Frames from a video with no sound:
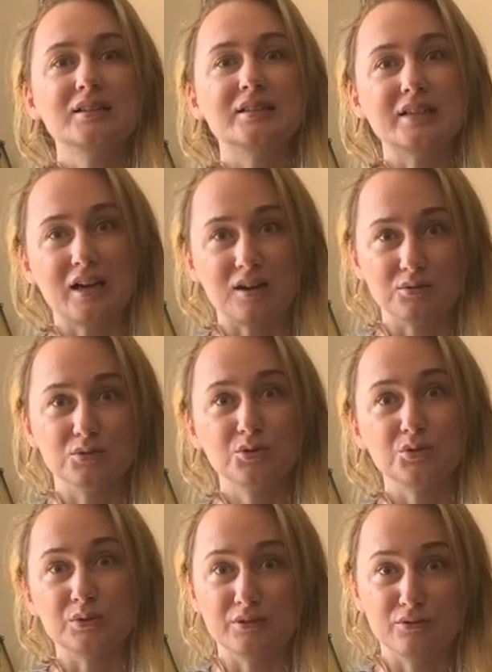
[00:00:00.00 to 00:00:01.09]
down
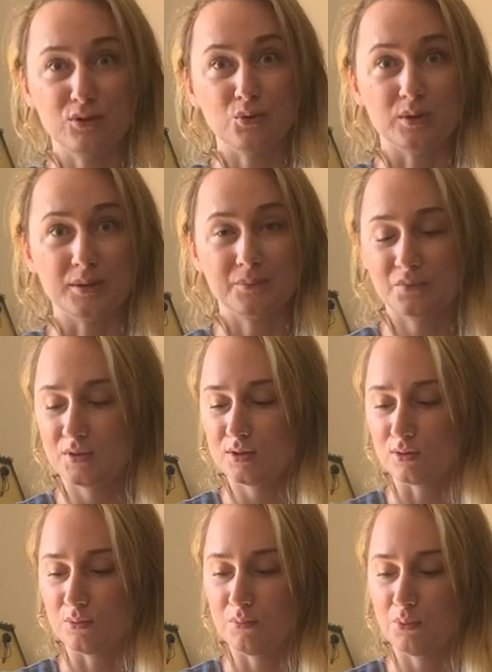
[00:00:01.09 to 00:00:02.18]
to the floor.
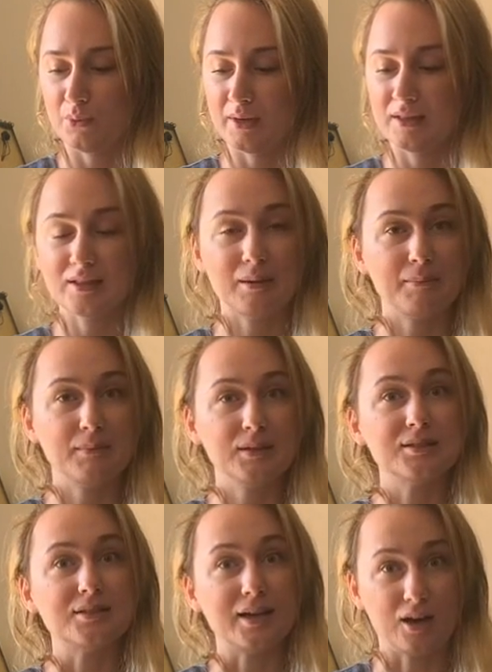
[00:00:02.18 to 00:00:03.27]
So point them
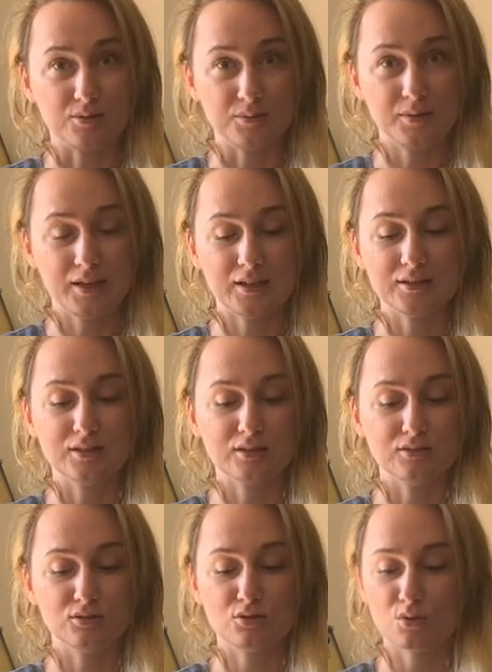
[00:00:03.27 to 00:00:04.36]
down and
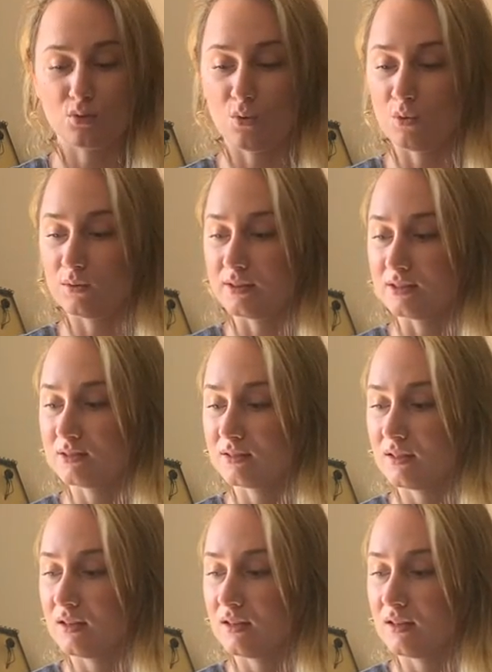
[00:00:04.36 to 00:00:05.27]
control this